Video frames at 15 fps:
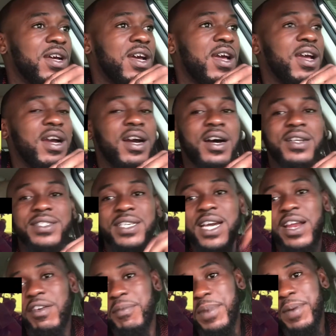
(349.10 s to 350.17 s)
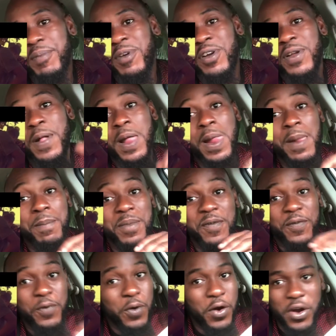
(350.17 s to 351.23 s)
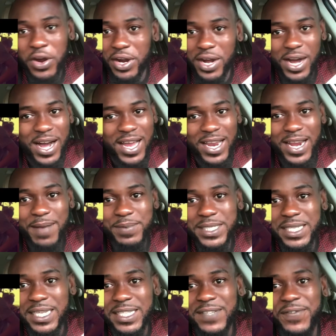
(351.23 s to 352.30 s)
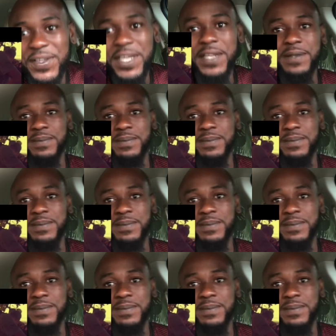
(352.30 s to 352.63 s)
Because you got to remember, before all of them 6 feet,